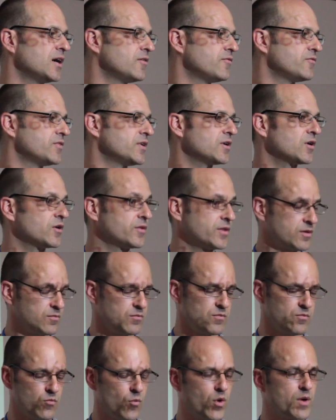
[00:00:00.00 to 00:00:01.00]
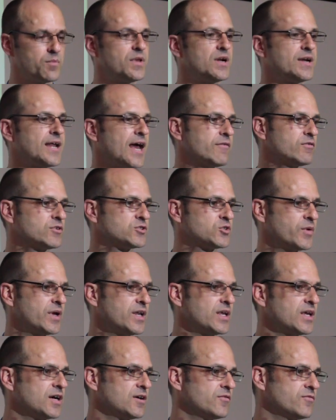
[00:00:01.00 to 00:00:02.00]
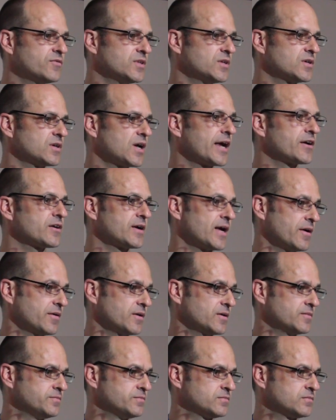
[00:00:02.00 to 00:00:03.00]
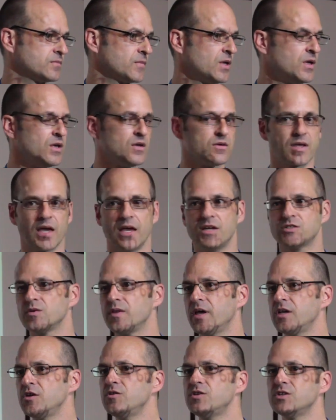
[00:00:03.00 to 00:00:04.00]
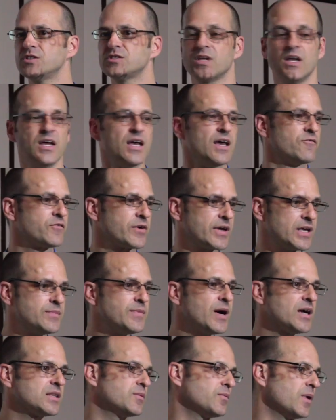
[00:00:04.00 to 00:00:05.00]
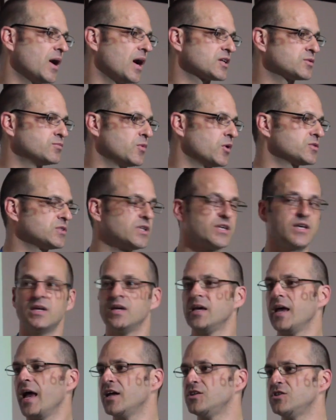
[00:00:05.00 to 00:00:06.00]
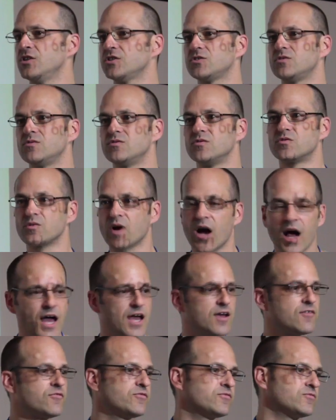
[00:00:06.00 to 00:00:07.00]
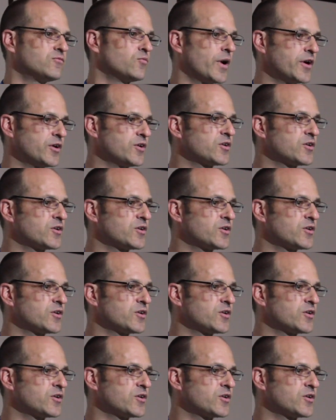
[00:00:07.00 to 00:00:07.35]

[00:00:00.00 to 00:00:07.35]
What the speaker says: of the 1-minute average reading of the Geiger counter. Okay, so then you just forget about the box mostly and just drive where